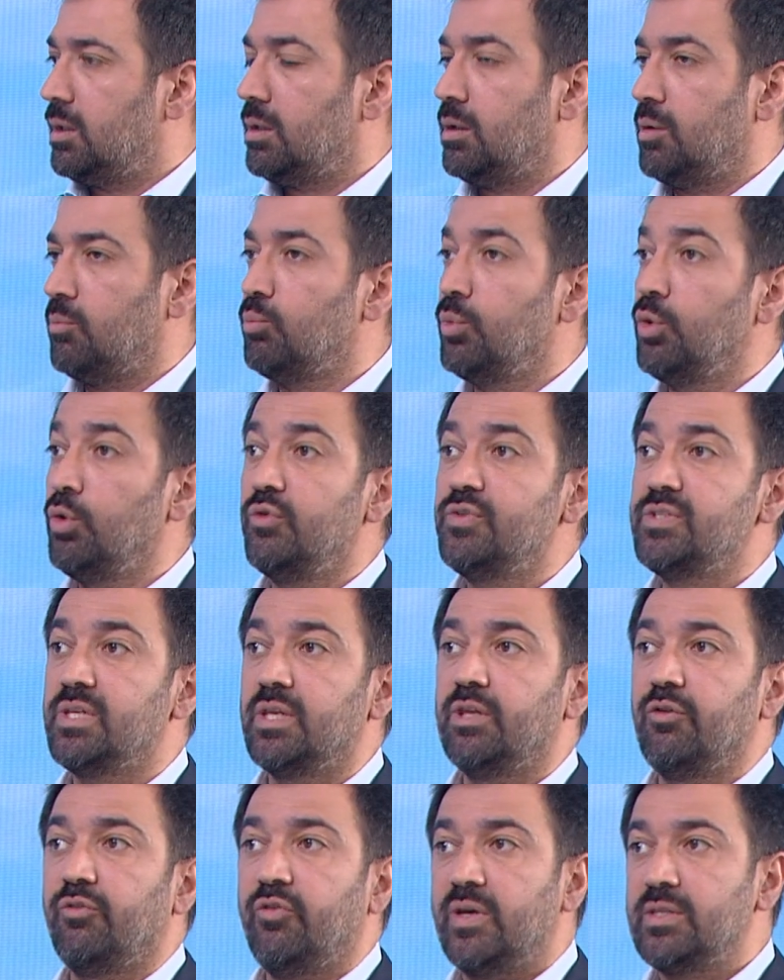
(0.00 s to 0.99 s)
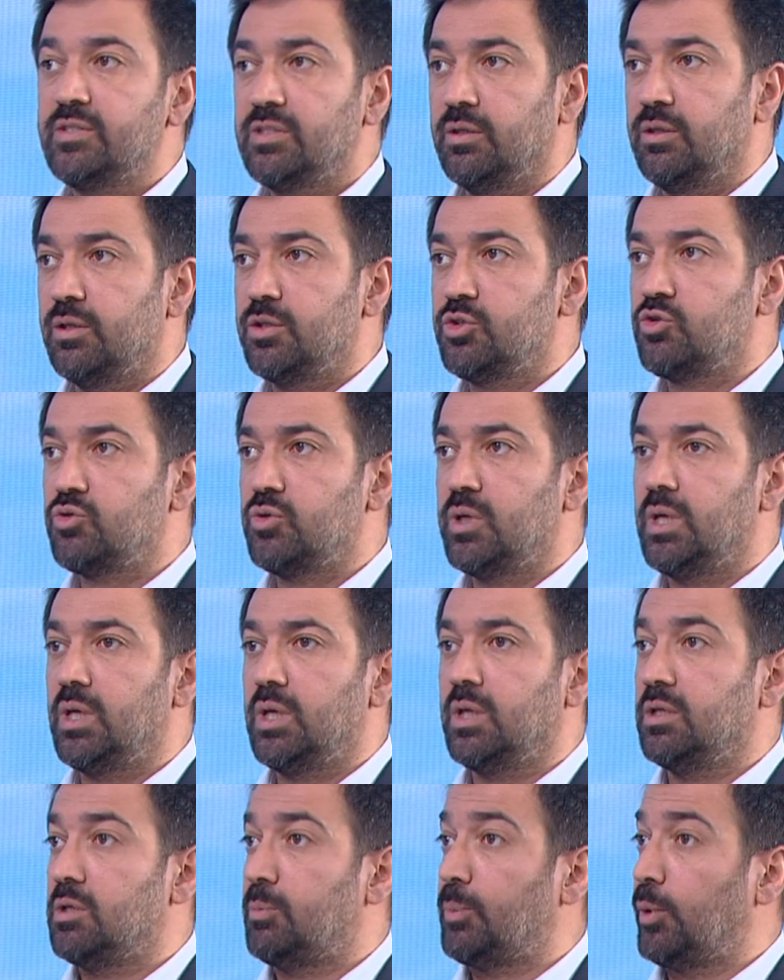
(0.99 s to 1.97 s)
moves in defense
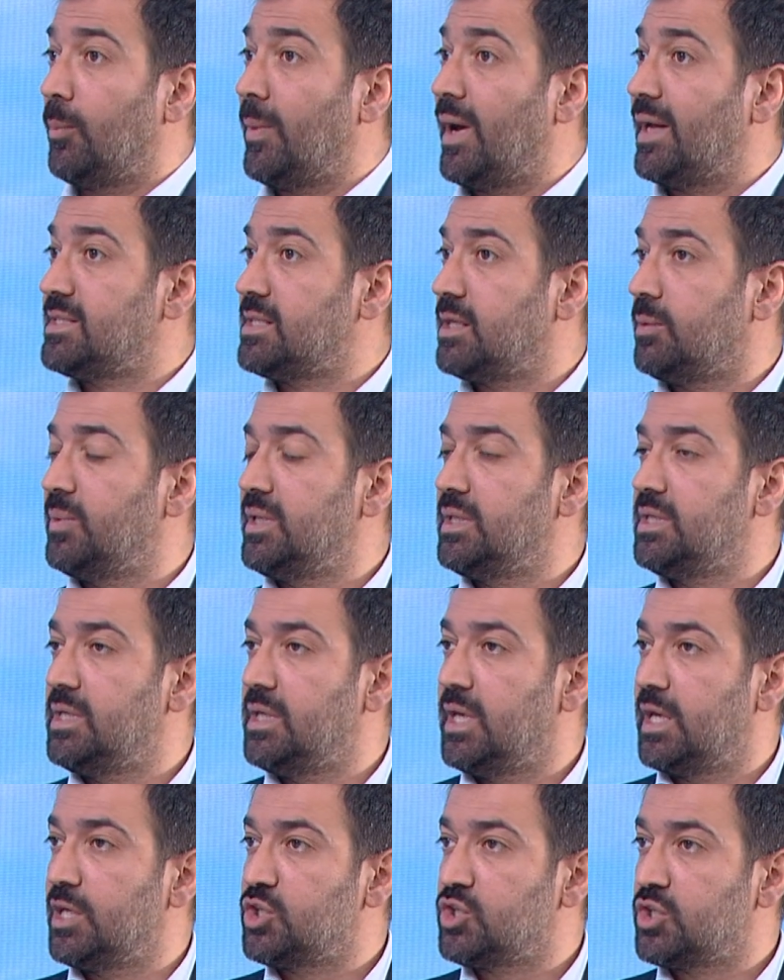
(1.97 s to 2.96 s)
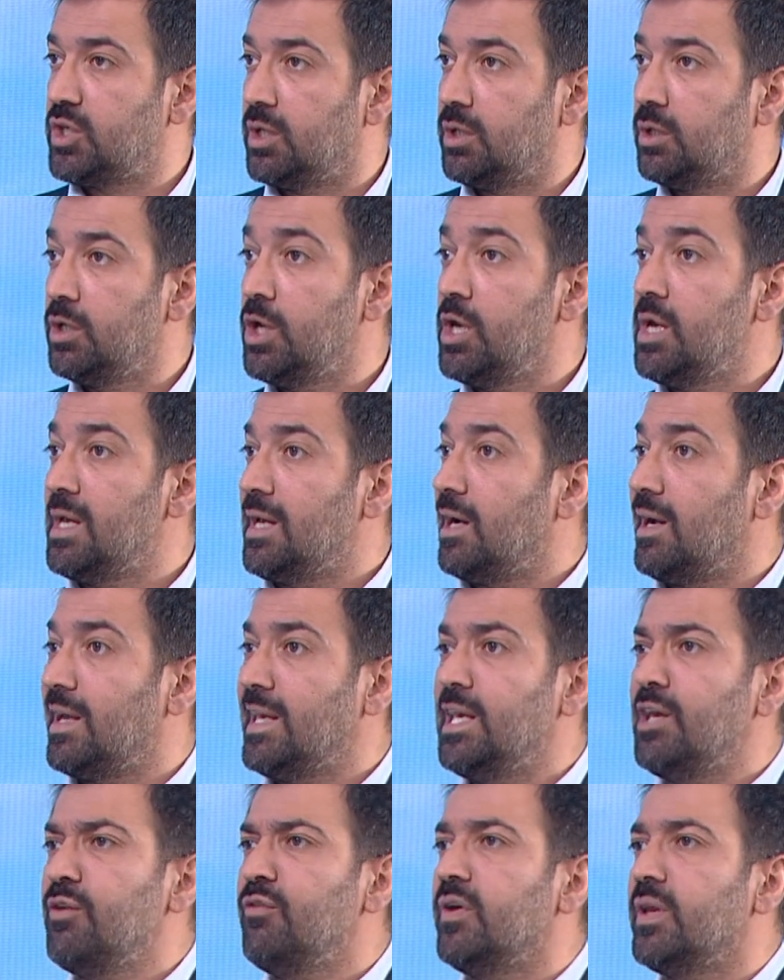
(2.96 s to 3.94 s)
industry, in diplomatic mediation,
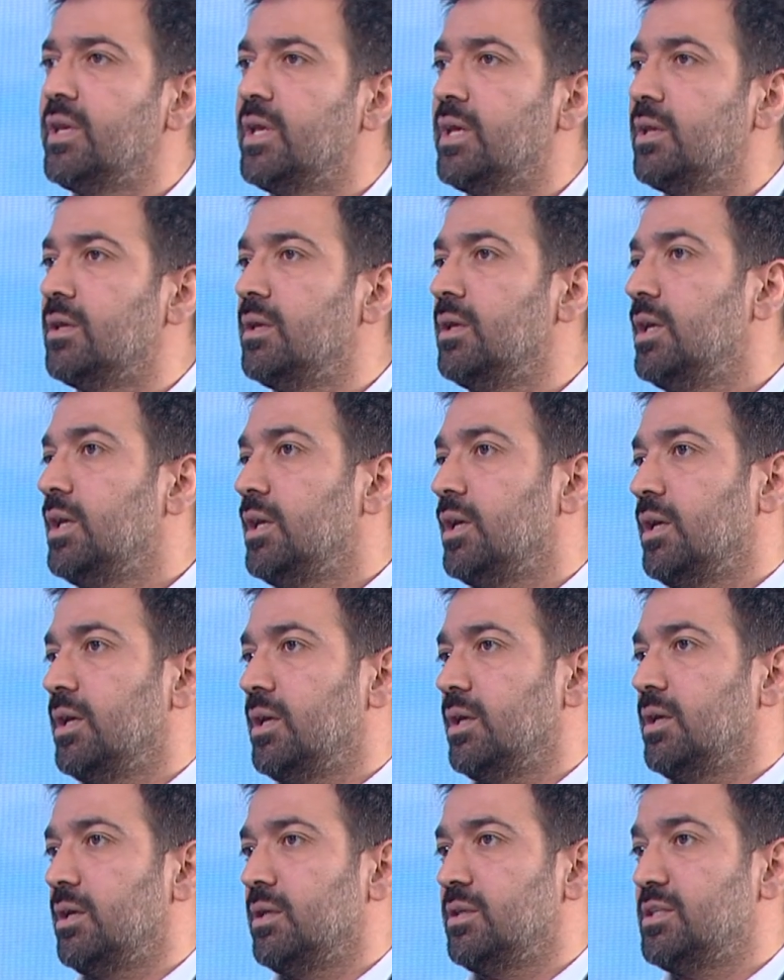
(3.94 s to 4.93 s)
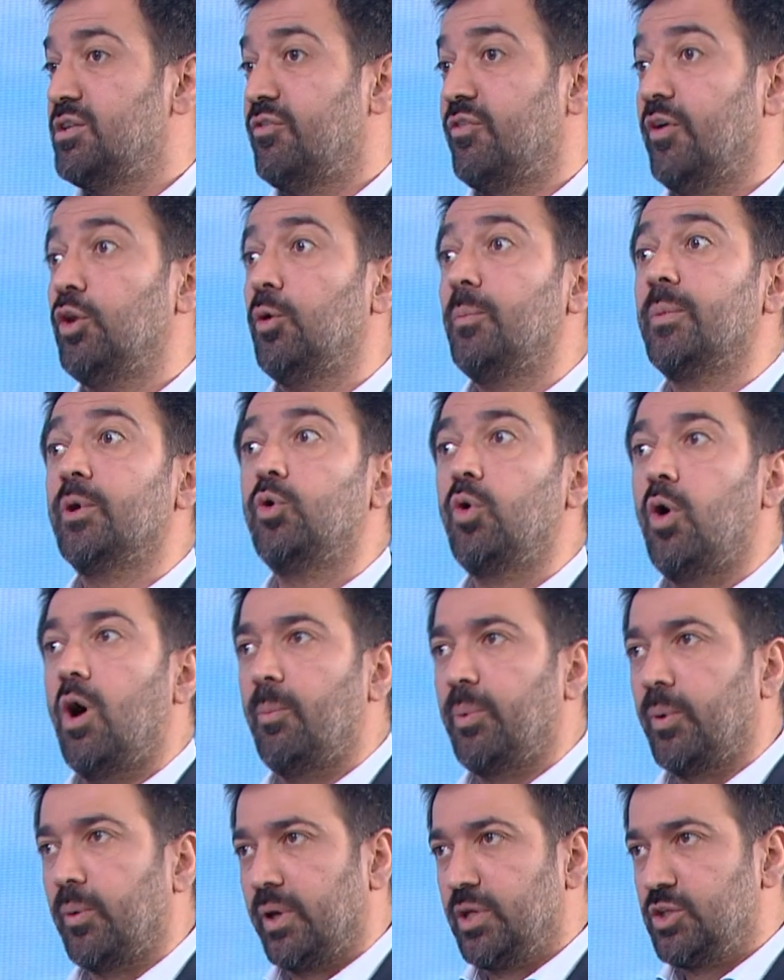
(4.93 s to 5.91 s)
even in development
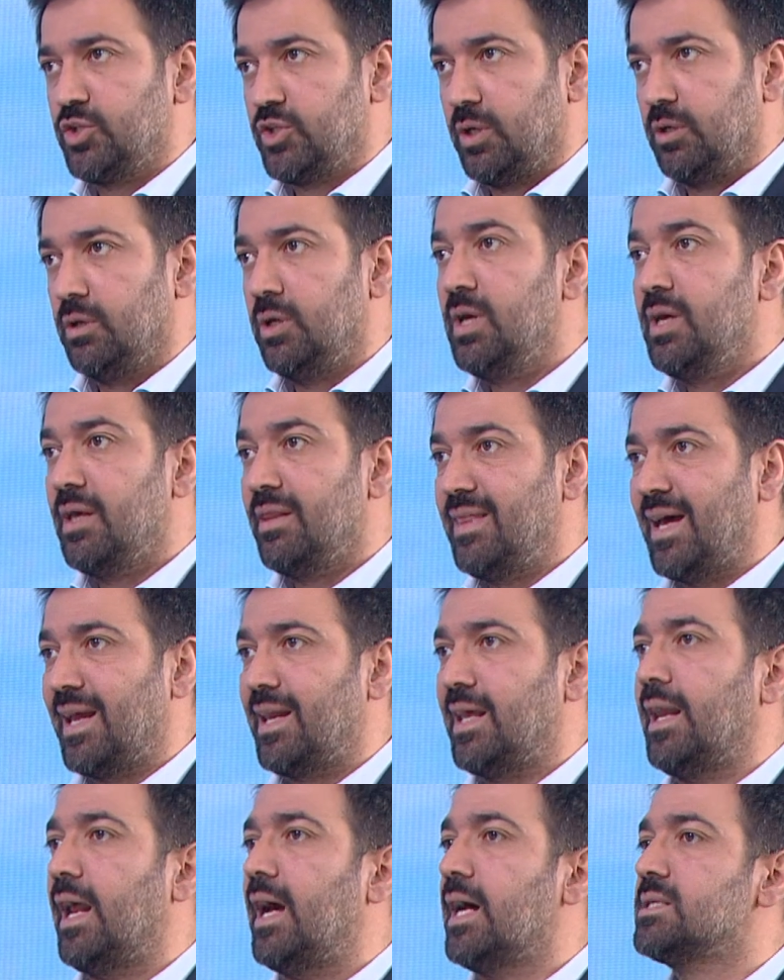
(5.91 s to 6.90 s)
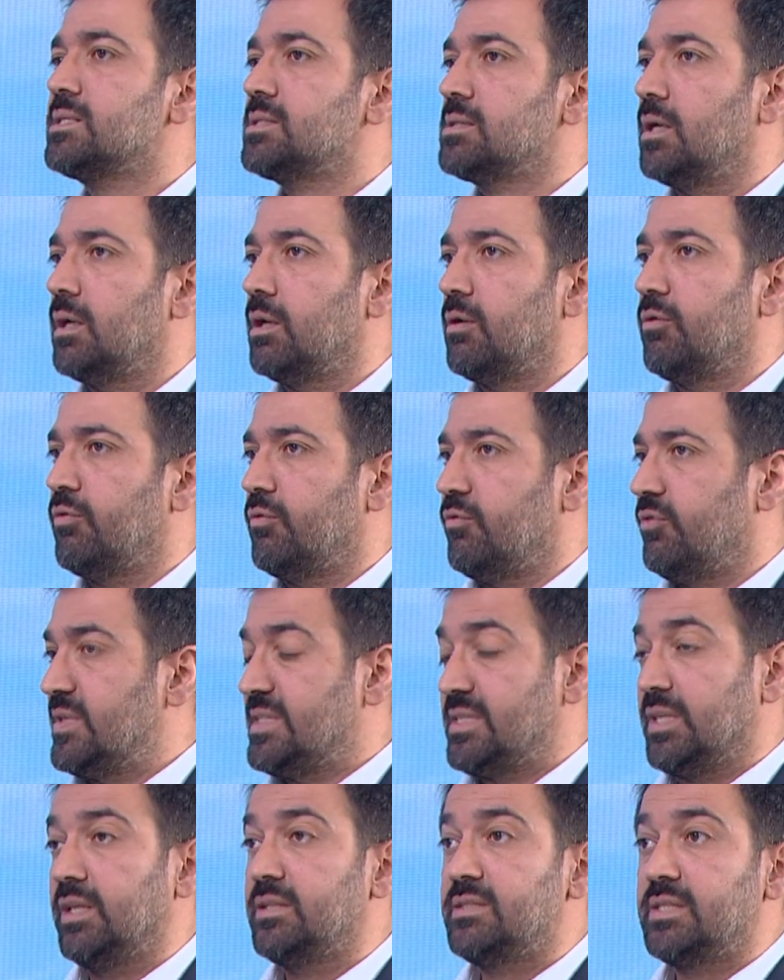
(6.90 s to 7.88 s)
cooperation that it has
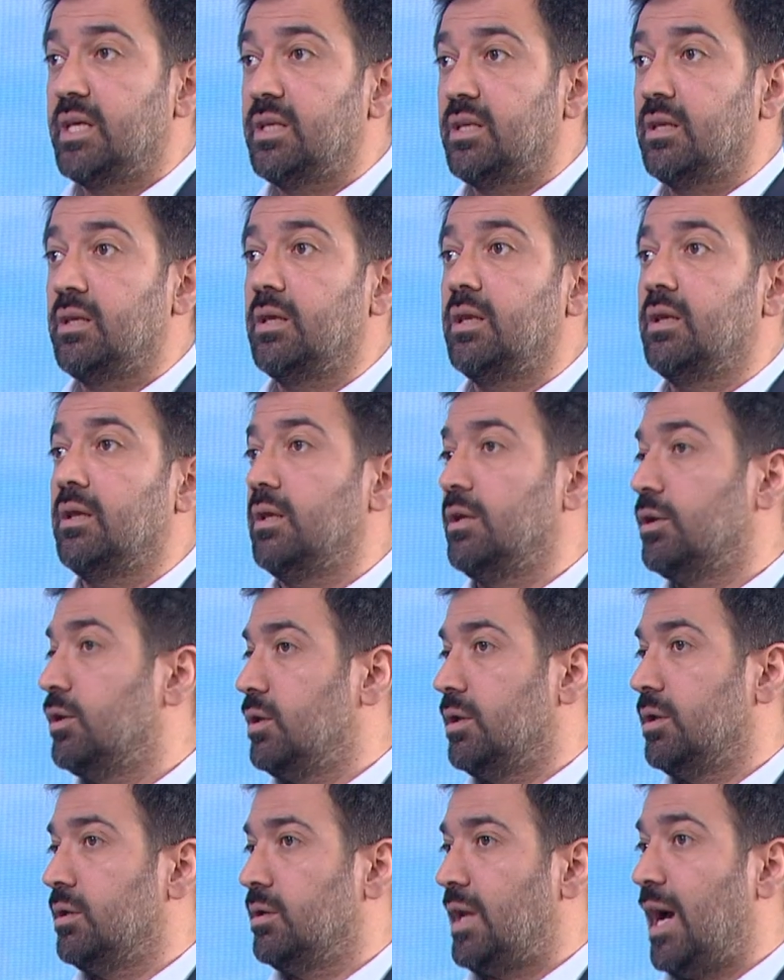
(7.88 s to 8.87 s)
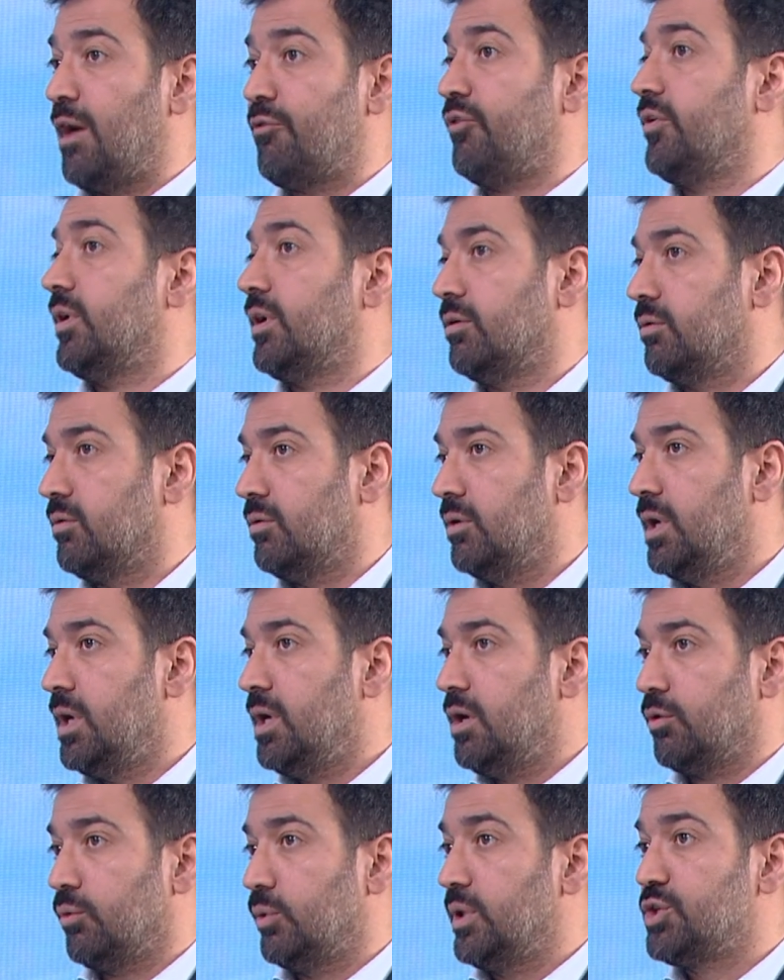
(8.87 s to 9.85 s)
facilitated in African
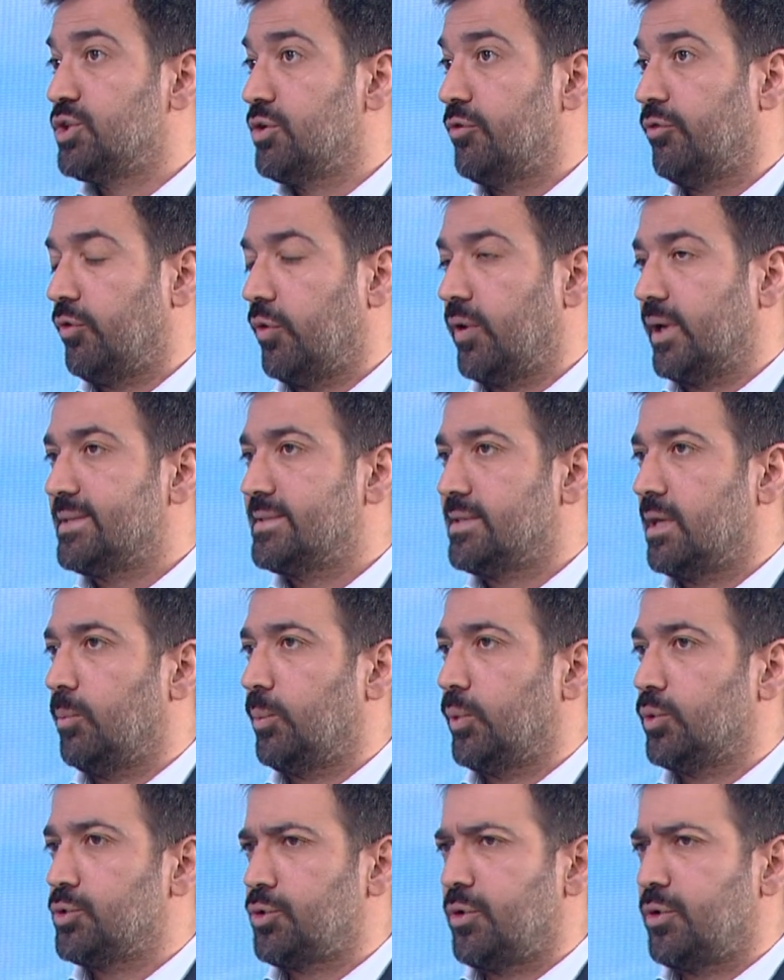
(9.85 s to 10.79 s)
region, for example.